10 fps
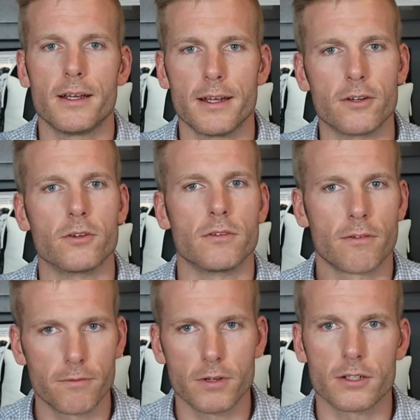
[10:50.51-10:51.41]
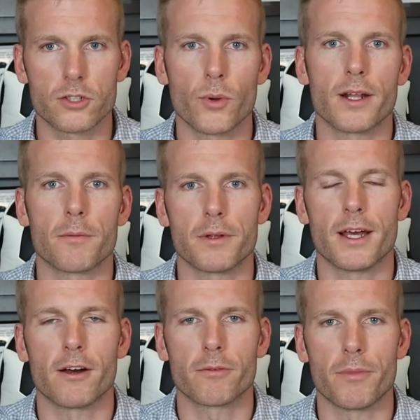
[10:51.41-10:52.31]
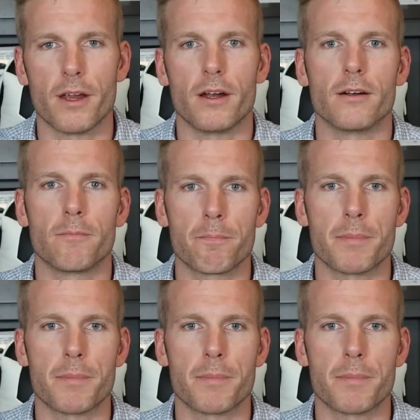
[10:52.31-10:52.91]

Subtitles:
It'll fluctuate up and down from there